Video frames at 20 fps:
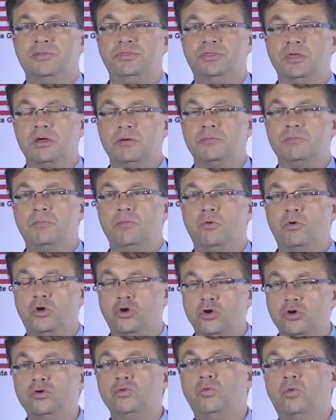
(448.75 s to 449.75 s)
the
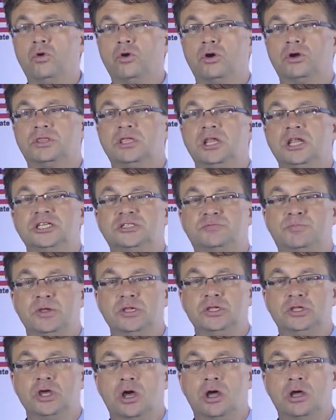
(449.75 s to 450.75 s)
good work that has
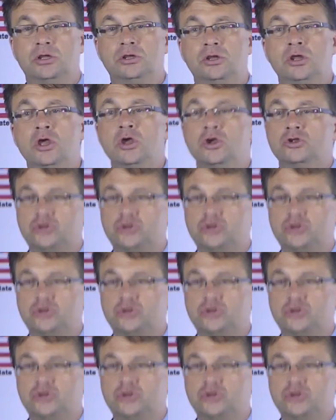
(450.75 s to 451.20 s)
been done